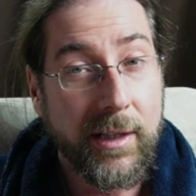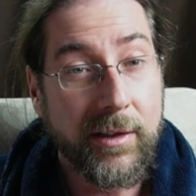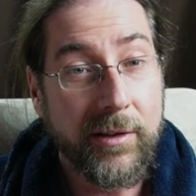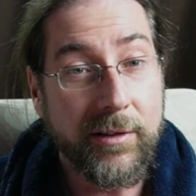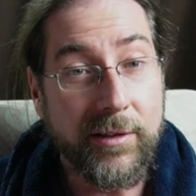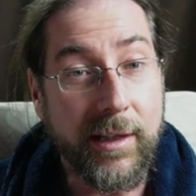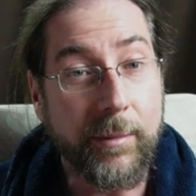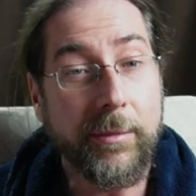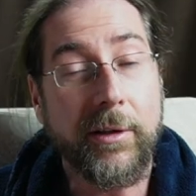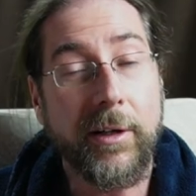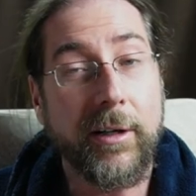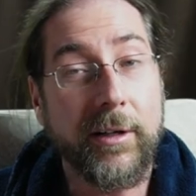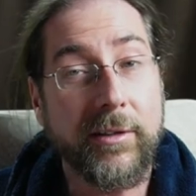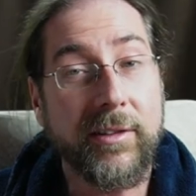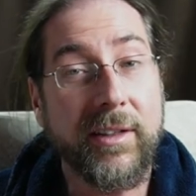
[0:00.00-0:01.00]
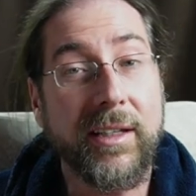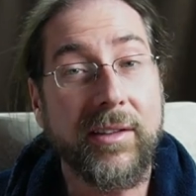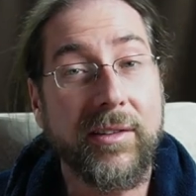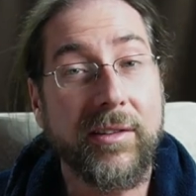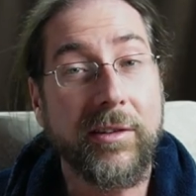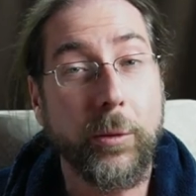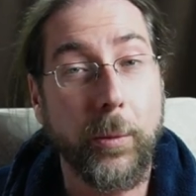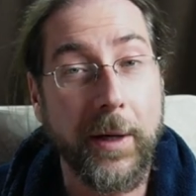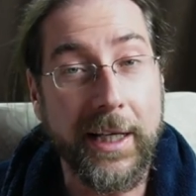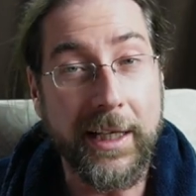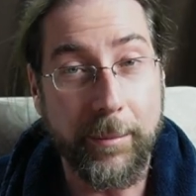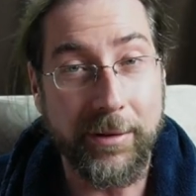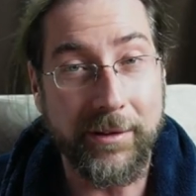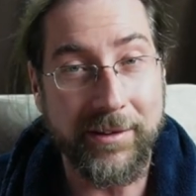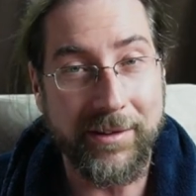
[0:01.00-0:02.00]
Some cars, it's
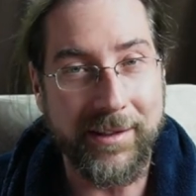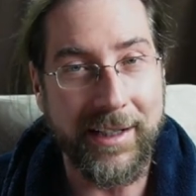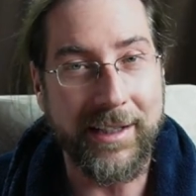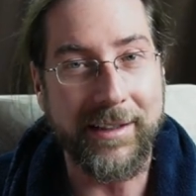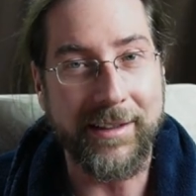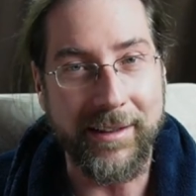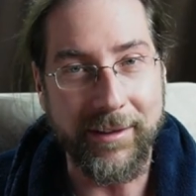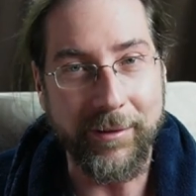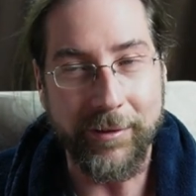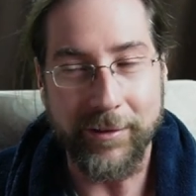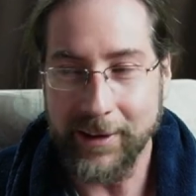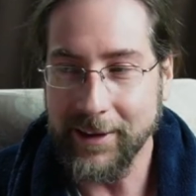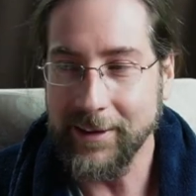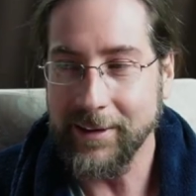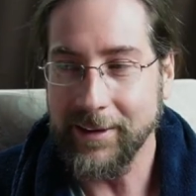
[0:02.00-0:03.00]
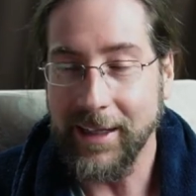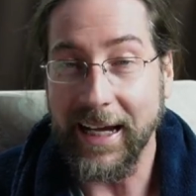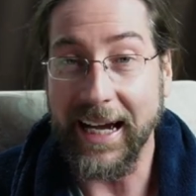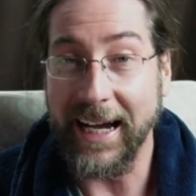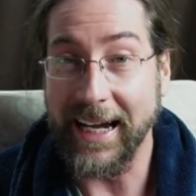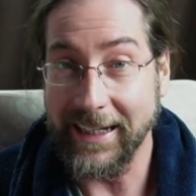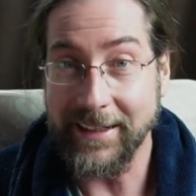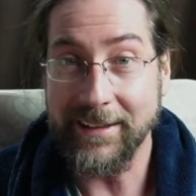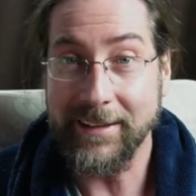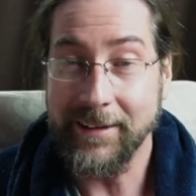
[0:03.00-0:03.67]
20% different, higher.